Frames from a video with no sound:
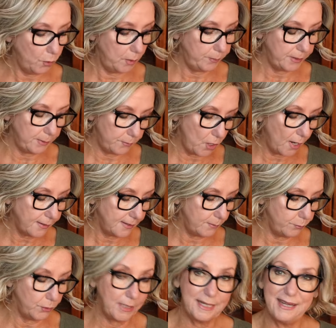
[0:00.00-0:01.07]
point, but I'm not going to
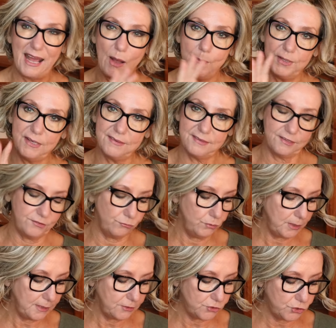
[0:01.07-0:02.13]
bring it now because it's
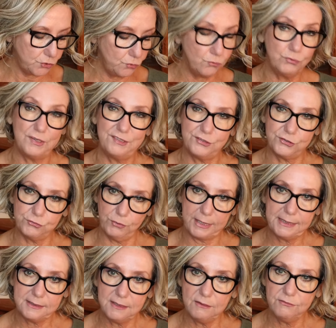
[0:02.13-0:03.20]
really too
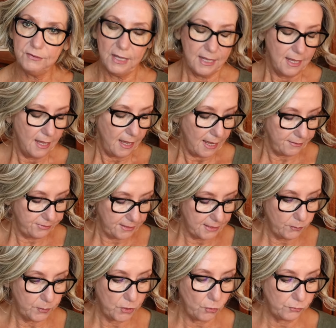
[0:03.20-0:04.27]
restrictive. I think
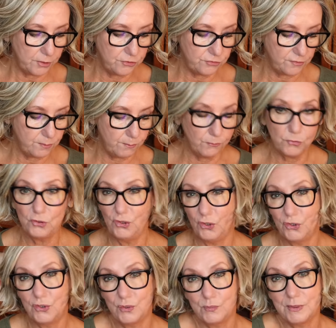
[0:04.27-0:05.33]
it would only just
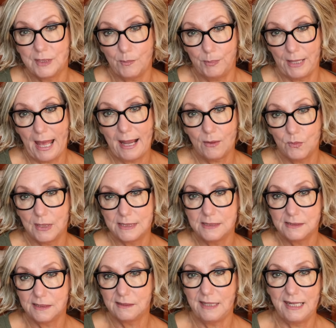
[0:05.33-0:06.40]
look good with the black
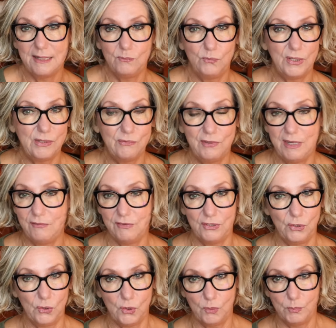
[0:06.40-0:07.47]
ones. It wouldn't even
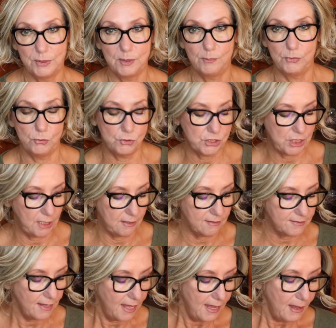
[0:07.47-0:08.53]
look good with the blue
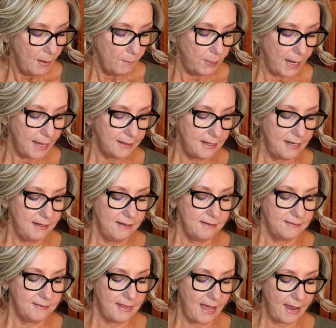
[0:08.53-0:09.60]
jeans. But it
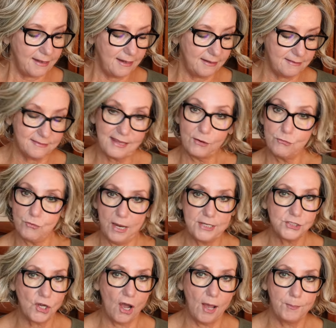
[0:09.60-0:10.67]
is that, it's that gray
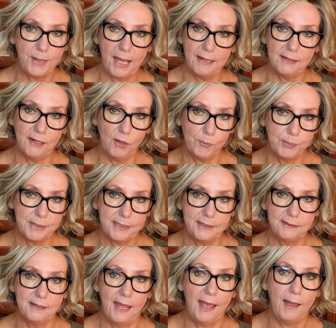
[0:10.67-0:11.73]
top, L L
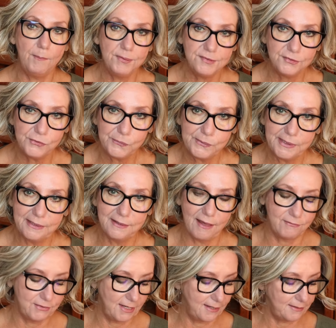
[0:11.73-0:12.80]
Bean. Absolutely
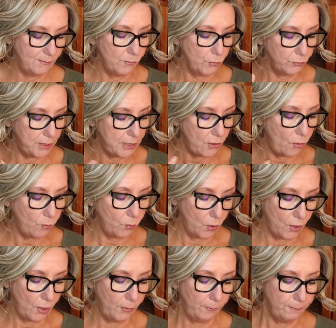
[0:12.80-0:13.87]
love it. Merino
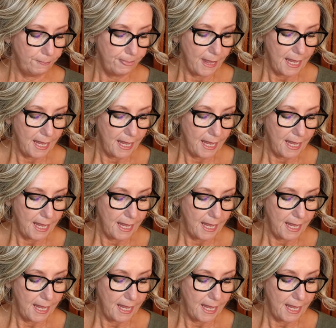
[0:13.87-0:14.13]
wool.